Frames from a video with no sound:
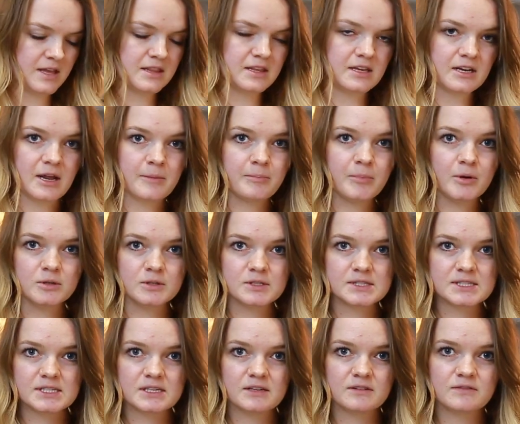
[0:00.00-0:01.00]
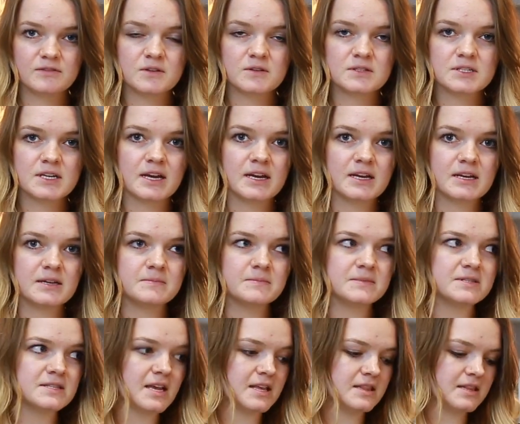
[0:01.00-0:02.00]
And then I pulse it a few
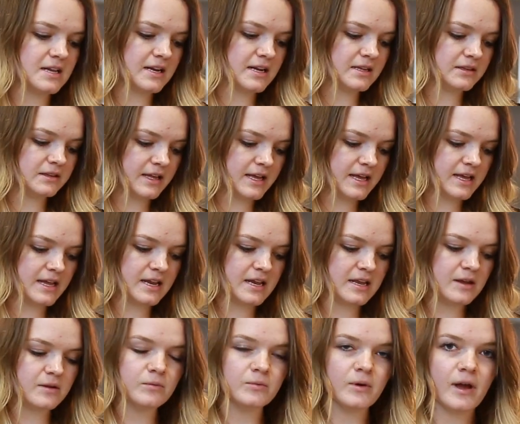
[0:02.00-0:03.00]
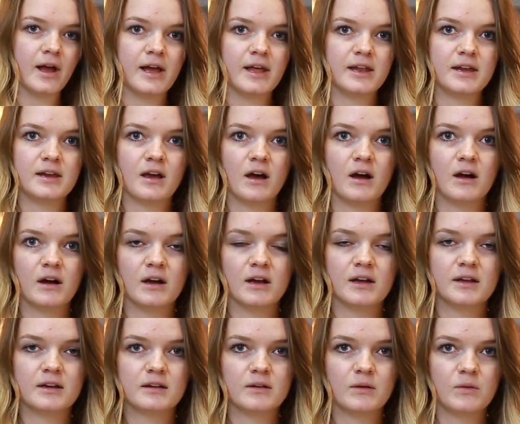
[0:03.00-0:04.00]
times, and then I let it run
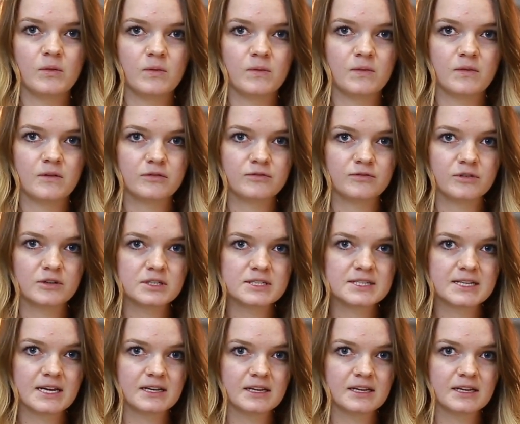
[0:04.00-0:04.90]
on the first